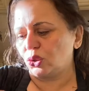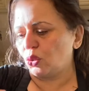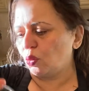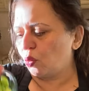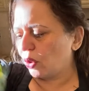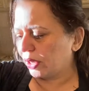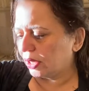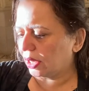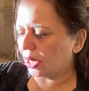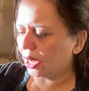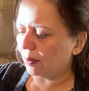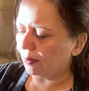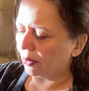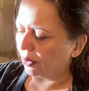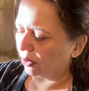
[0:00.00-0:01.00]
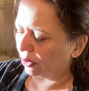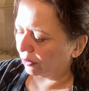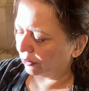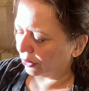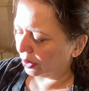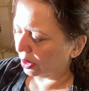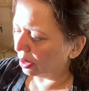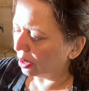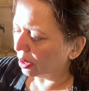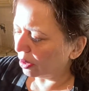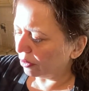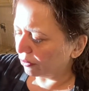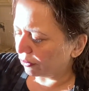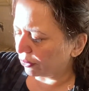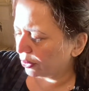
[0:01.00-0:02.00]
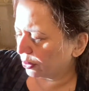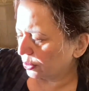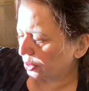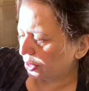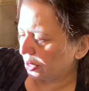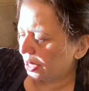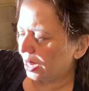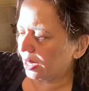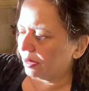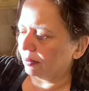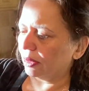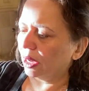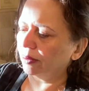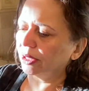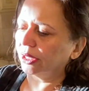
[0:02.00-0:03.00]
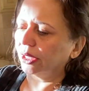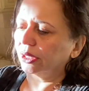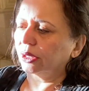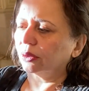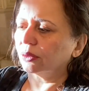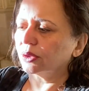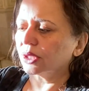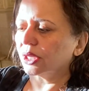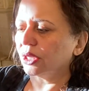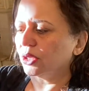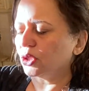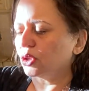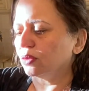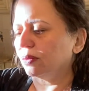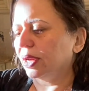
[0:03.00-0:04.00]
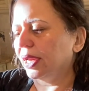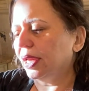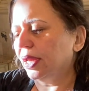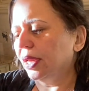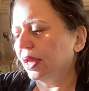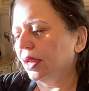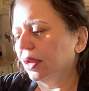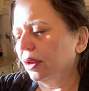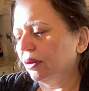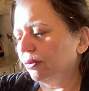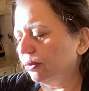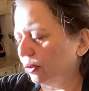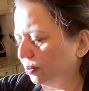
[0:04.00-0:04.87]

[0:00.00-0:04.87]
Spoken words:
1 cup of the frozen edamame that goes into my food